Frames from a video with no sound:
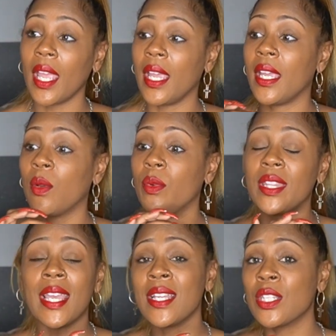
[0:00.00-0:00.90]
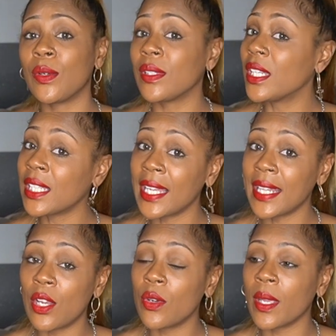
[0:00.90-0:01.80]
and when things don't look like
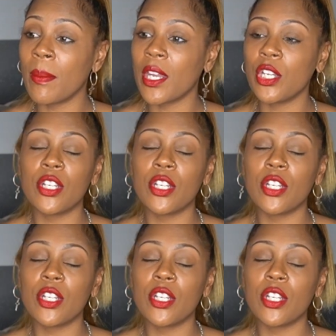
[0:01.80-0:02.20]
they're gonna get better,